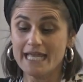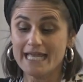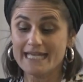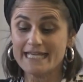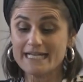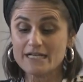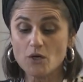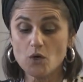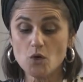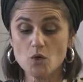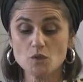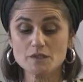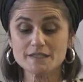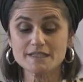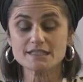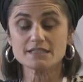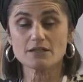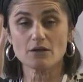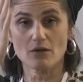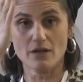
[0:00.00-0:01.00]
He
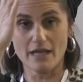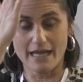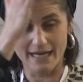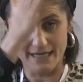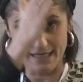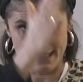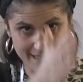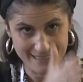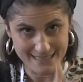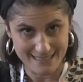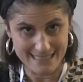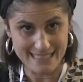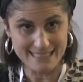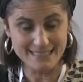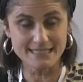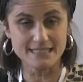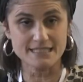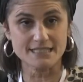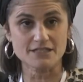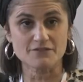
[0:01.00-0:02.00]
calls it an
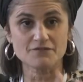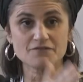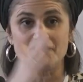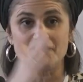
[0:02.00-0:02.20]
existence of